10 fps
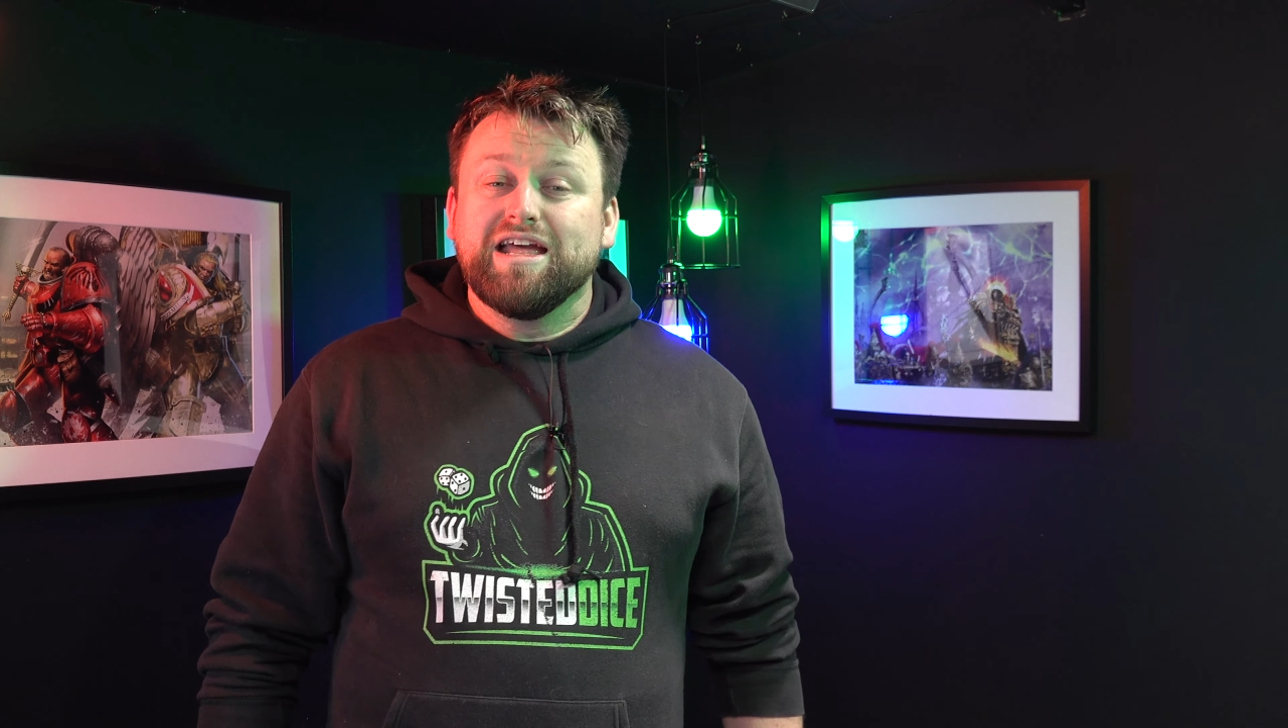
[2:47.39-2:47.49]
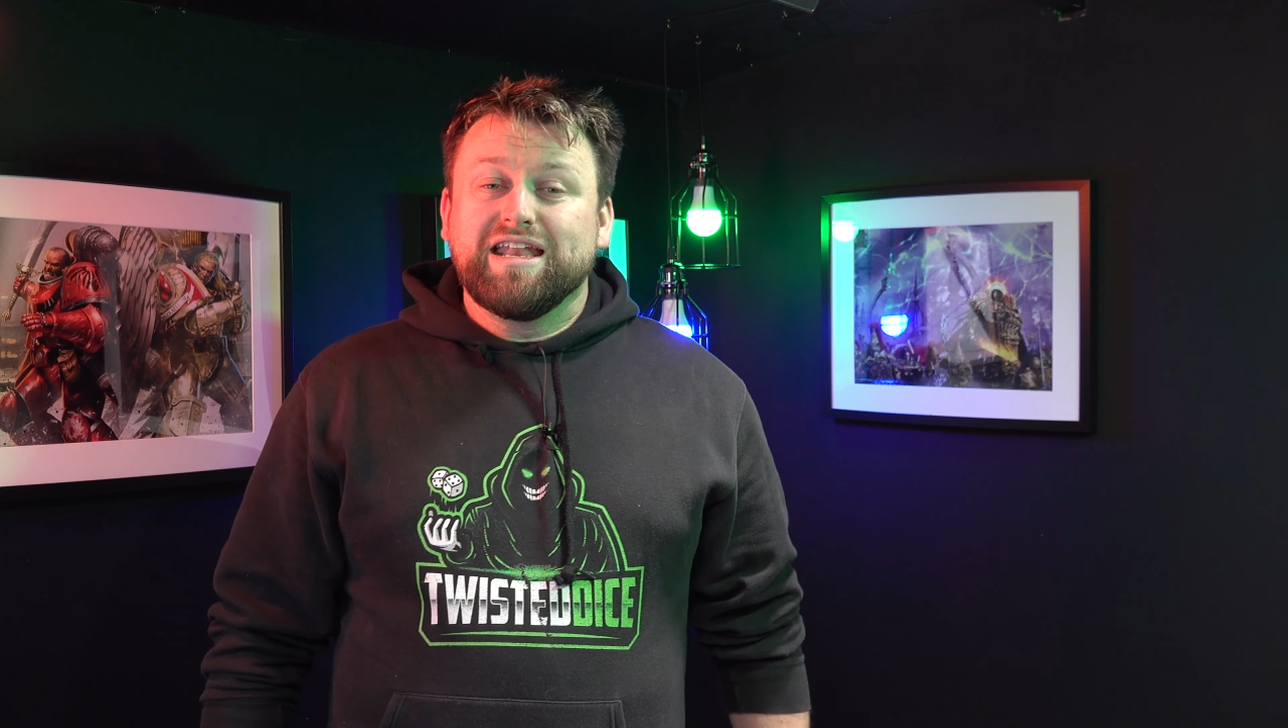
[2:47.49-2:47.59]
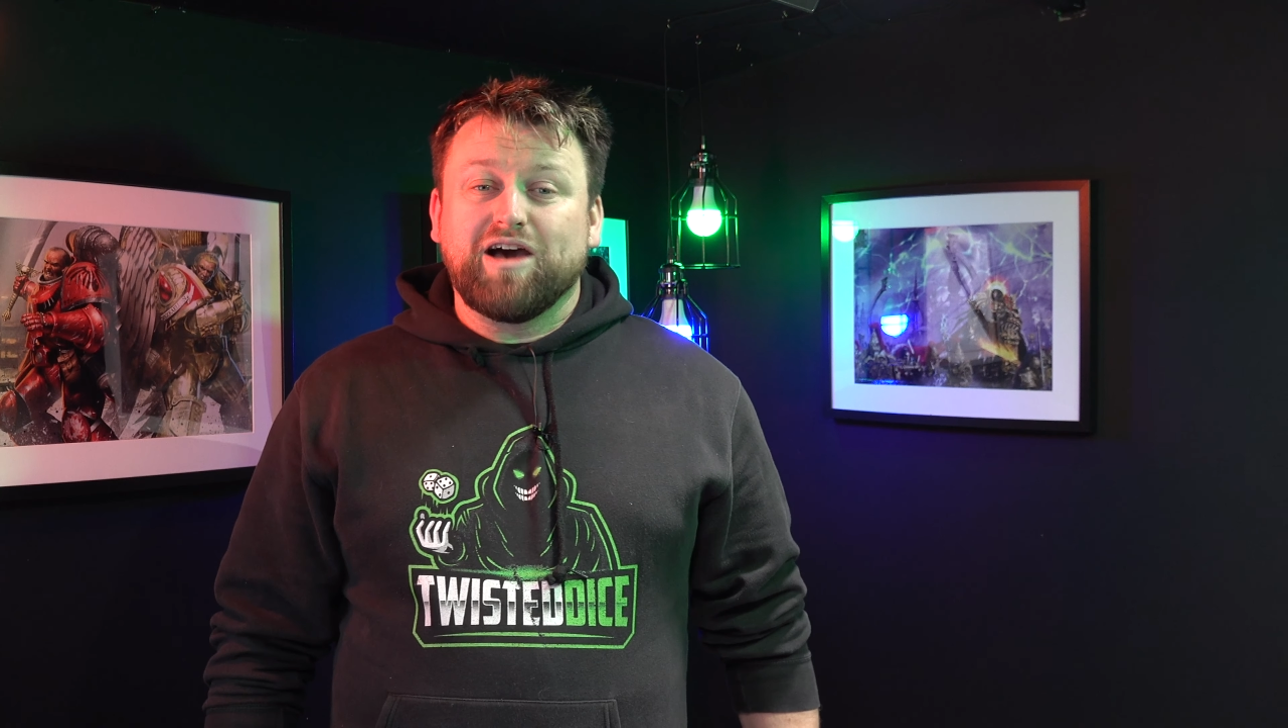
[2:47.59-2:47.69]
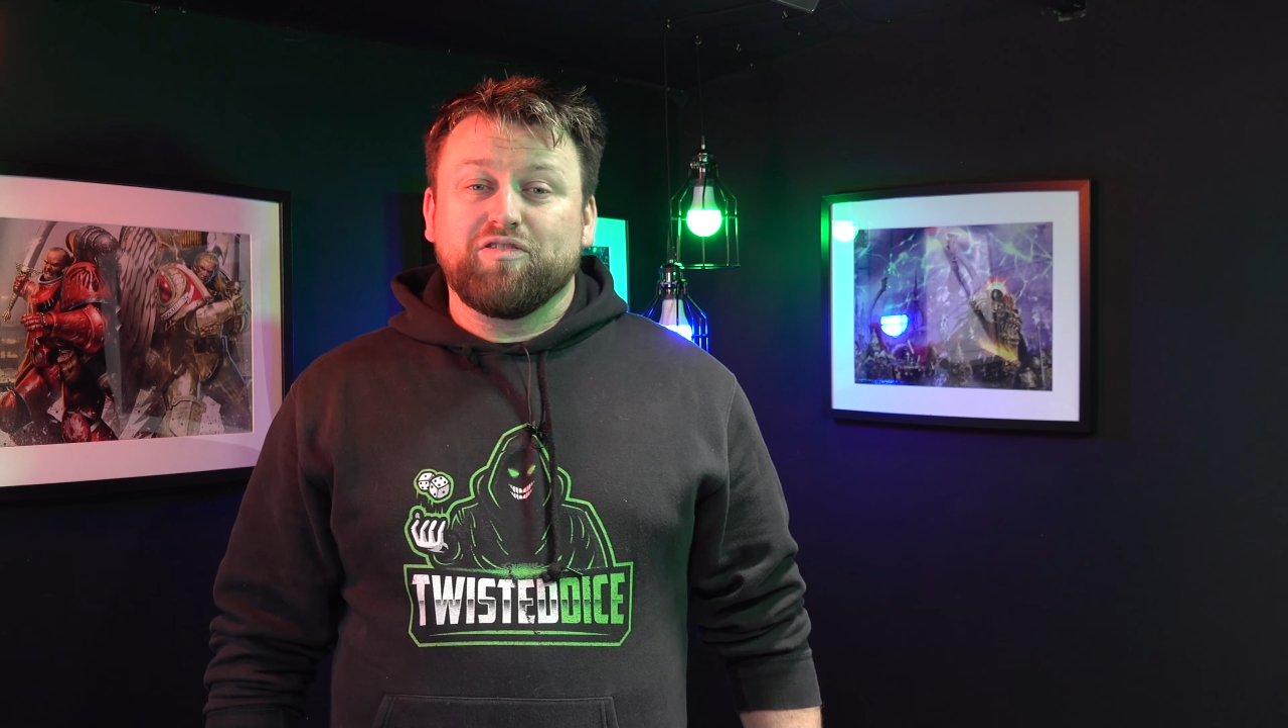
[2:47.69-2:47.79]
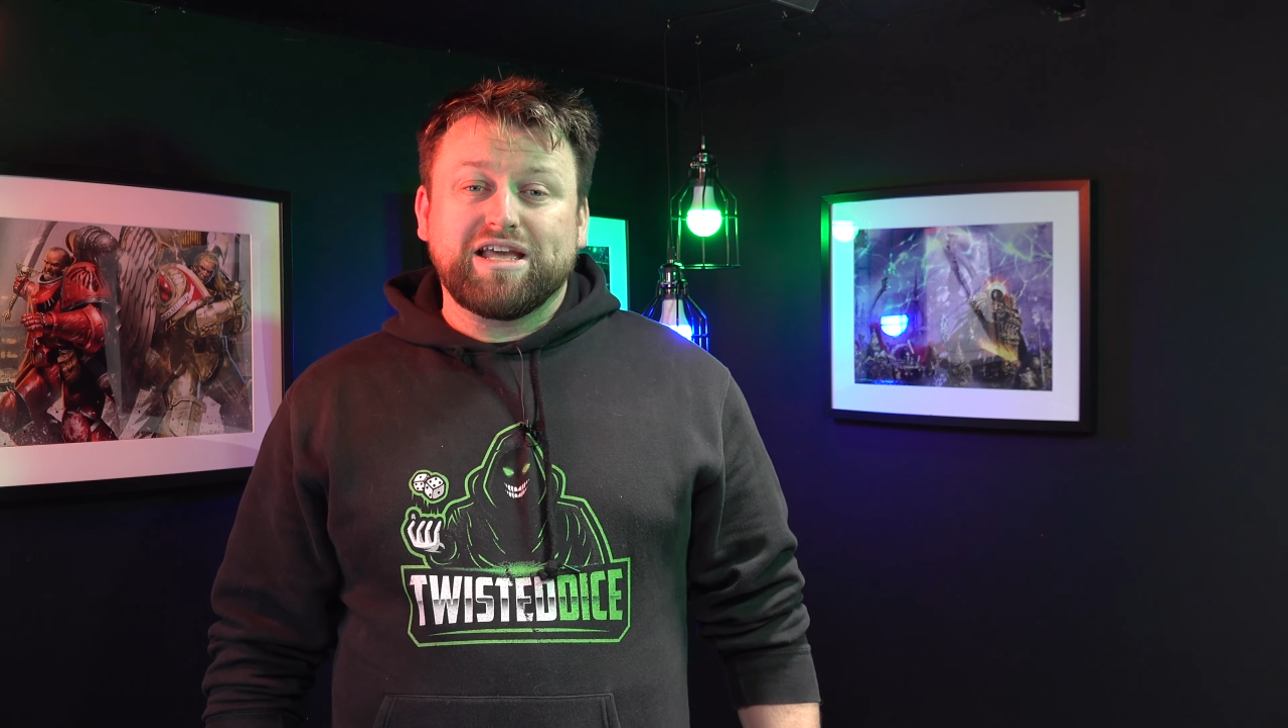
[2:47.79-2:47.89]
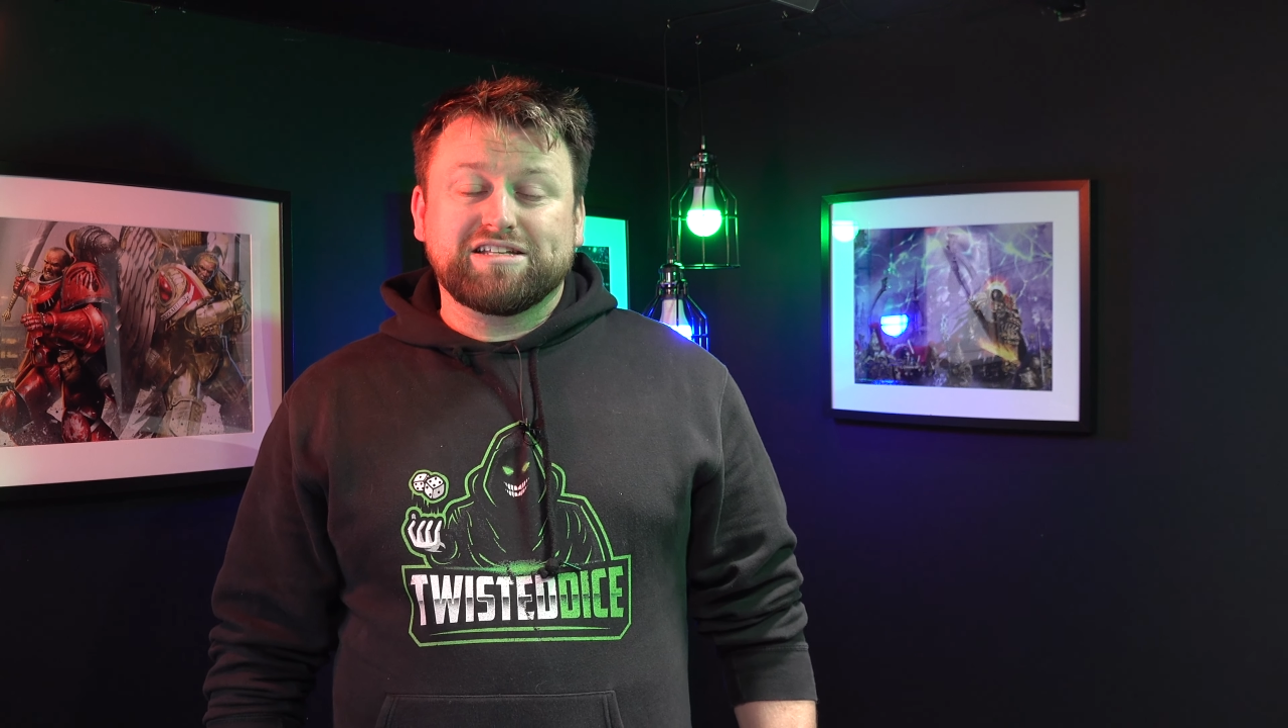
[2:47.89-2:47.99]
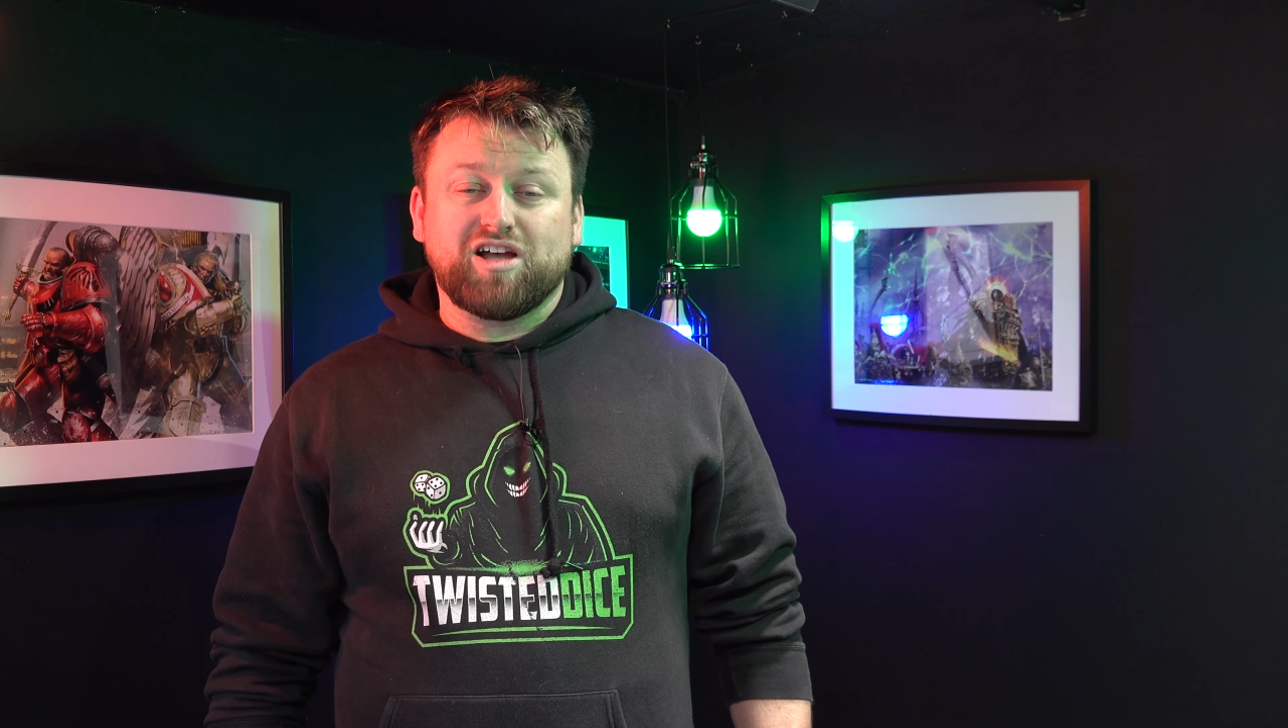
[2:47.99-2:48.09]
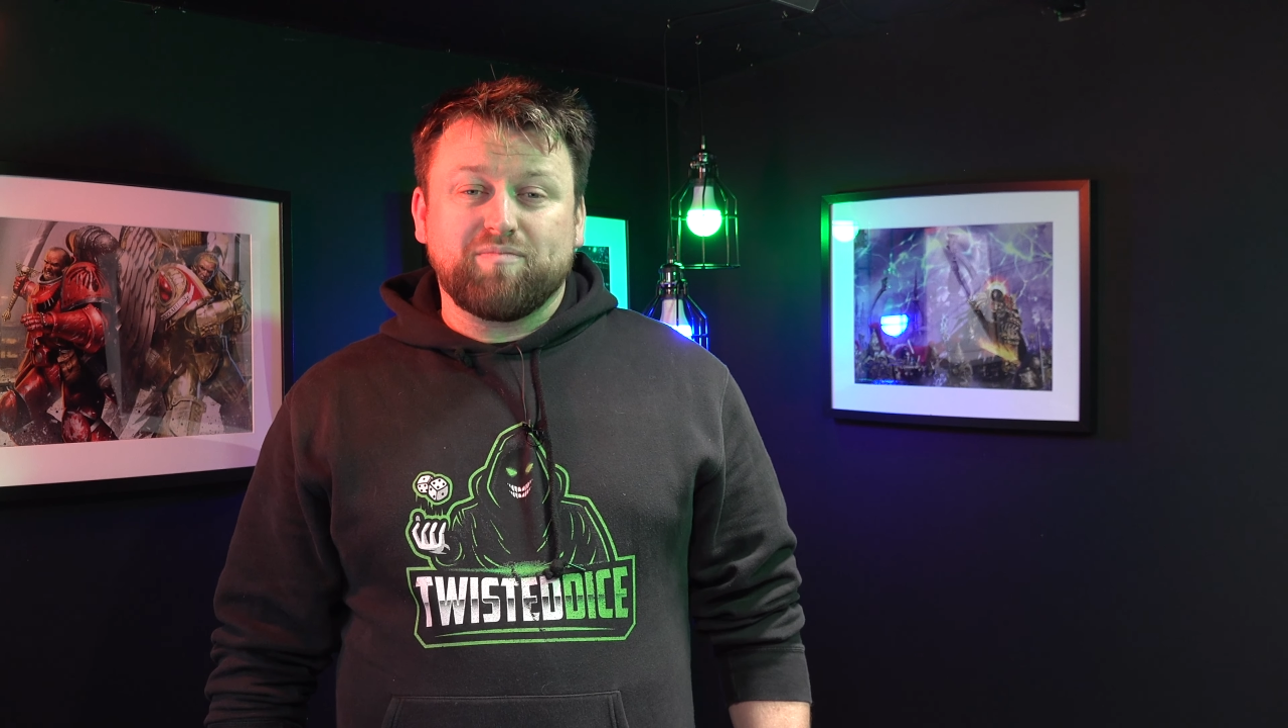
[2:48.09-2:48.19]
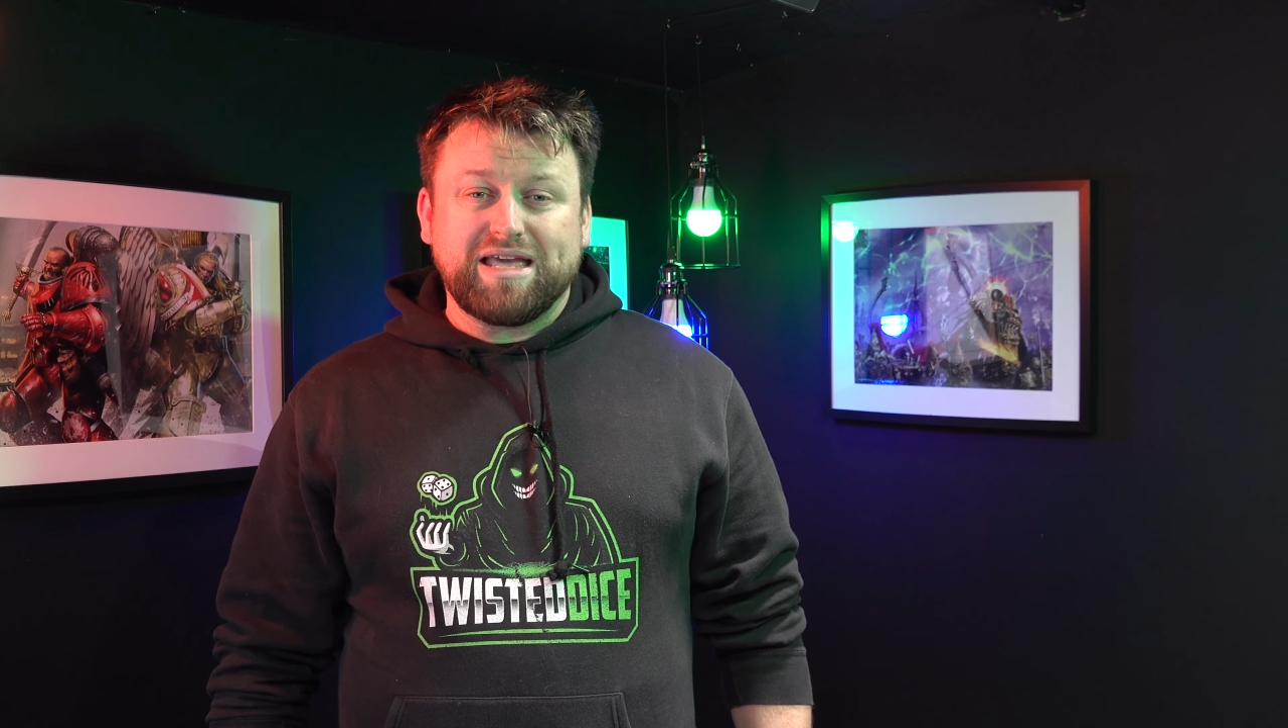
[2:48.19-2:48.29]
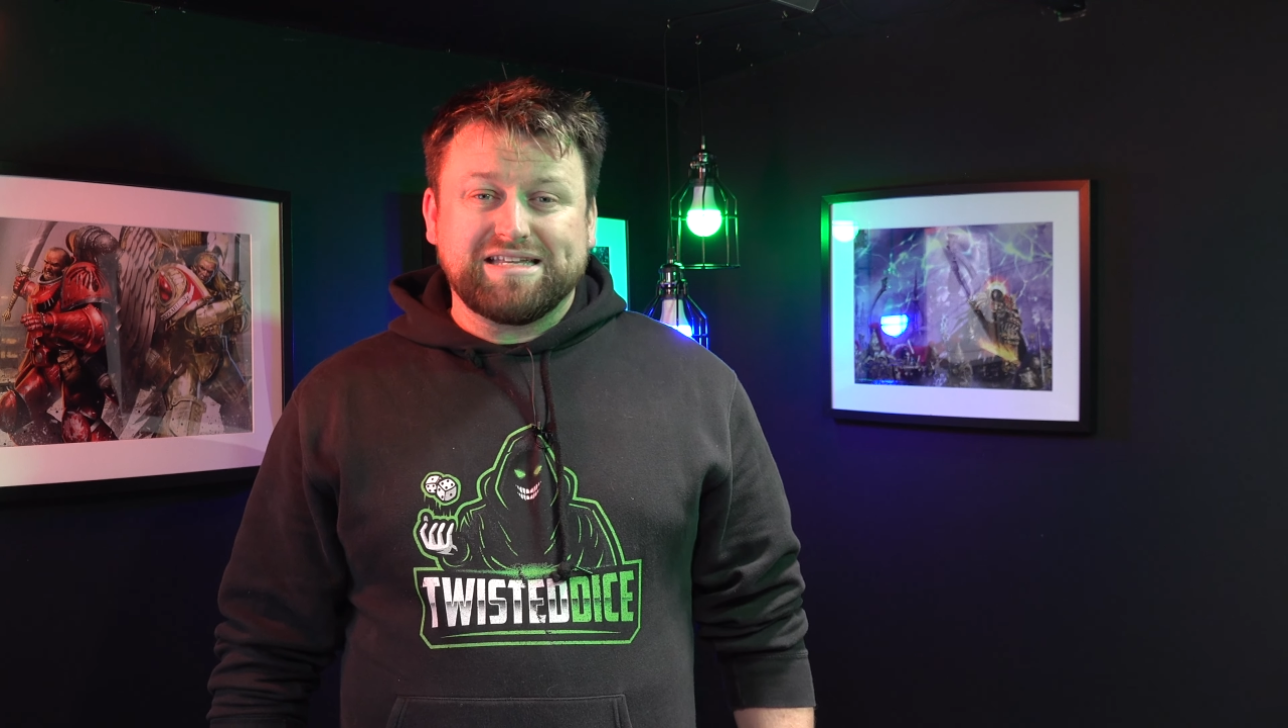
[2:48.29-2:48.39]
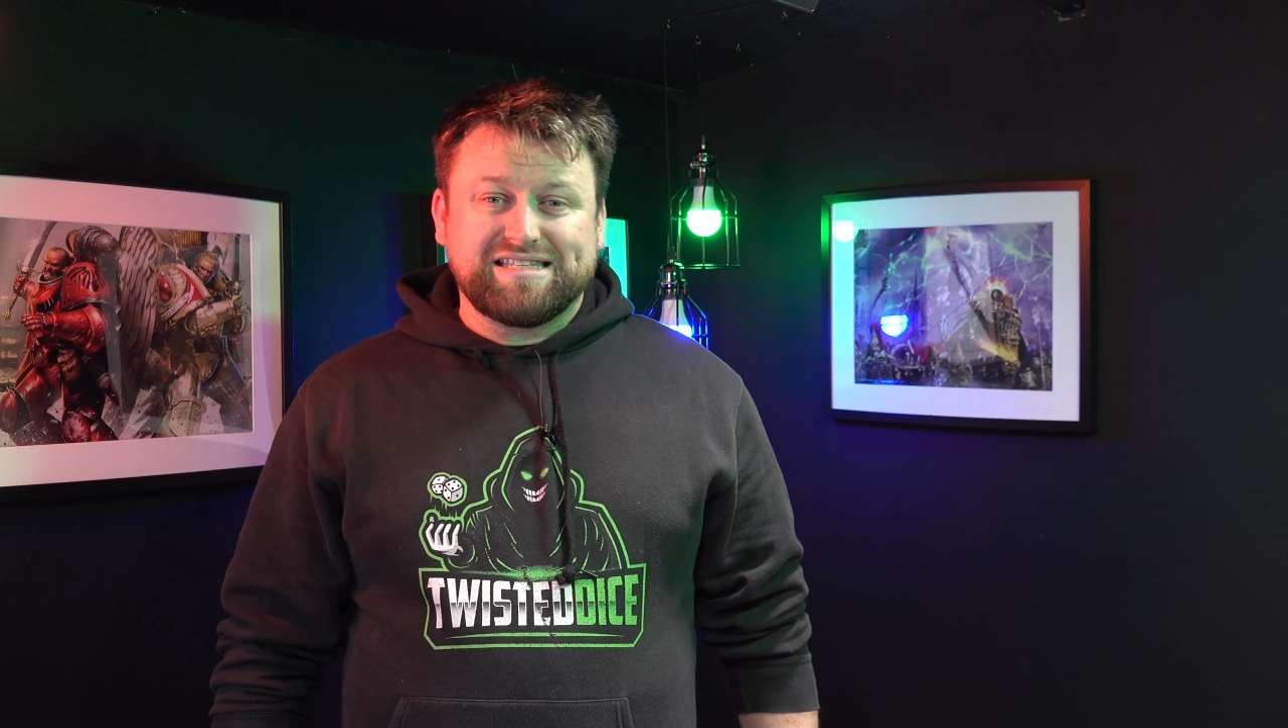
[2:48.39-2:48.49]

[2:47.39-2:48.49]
Now next up is